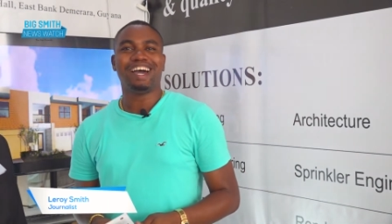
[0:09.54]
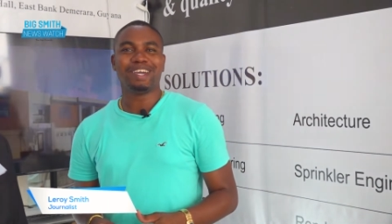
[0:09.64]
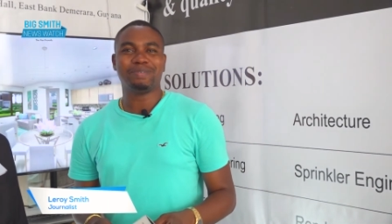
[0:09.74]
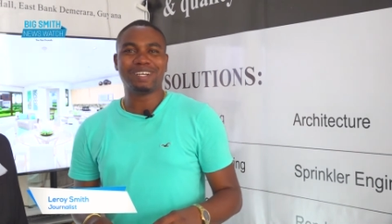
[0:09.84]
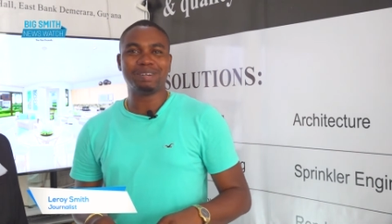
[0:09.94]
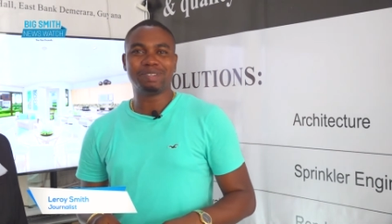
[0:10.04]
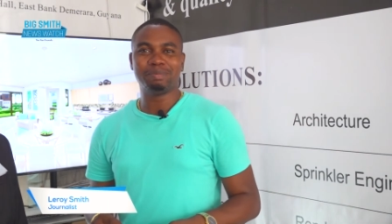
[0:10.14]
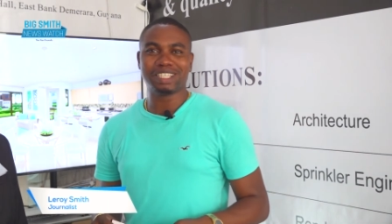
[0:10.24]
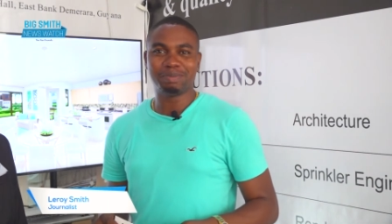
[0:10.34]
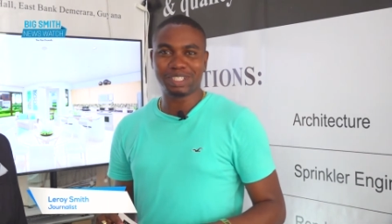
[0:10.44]
Hi, welcome to
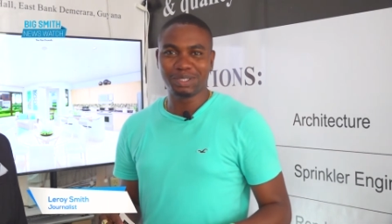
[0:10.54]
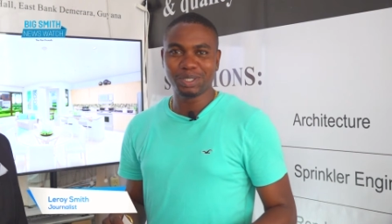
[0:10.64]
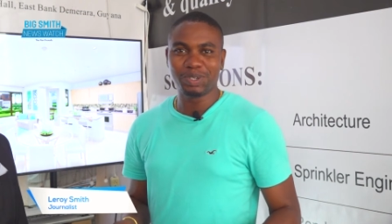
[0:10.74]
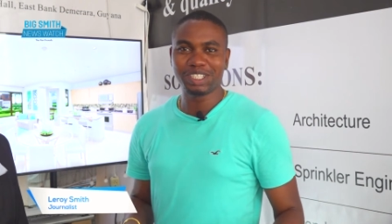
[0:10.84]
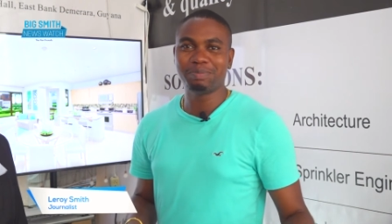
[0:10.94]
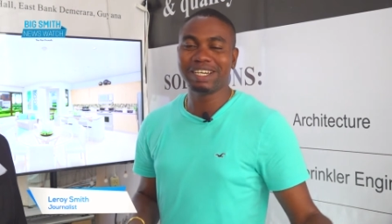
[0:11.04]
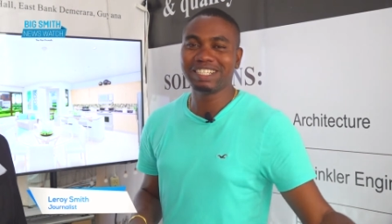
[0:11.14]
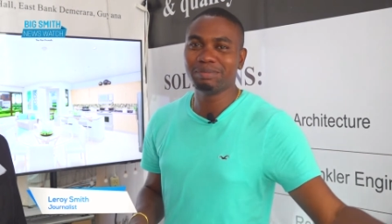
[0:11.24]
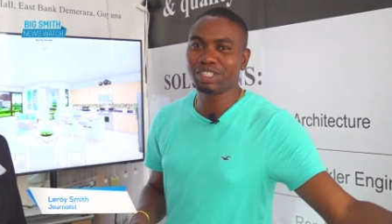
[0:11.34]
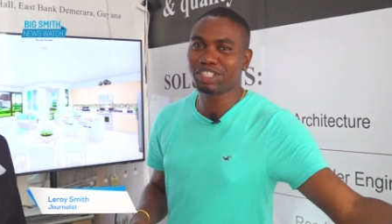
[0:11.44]
Big Smith News Watch. My
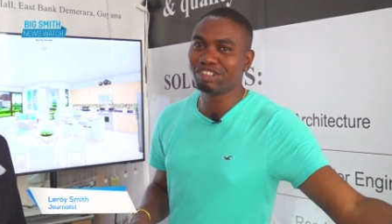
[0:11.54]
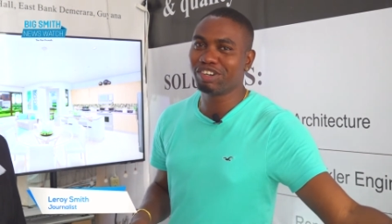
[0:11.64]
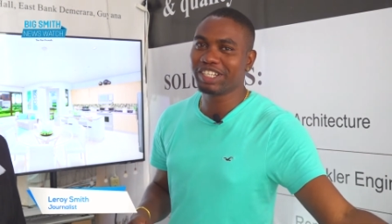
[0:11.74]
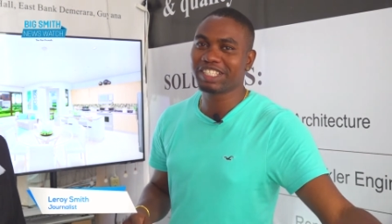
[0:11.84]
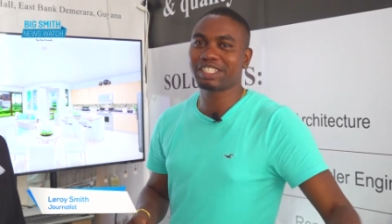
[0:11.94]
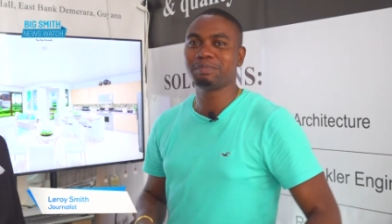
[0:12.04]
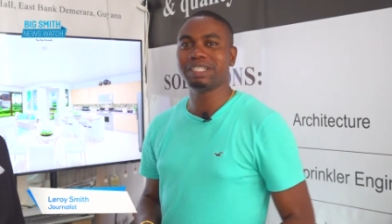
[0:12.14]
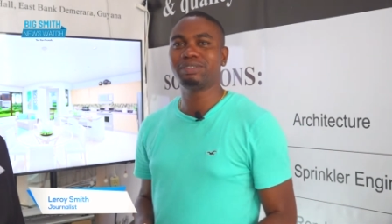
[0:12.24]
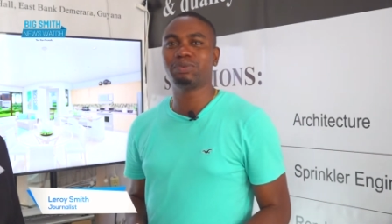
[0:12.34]
name is Leroy Smith.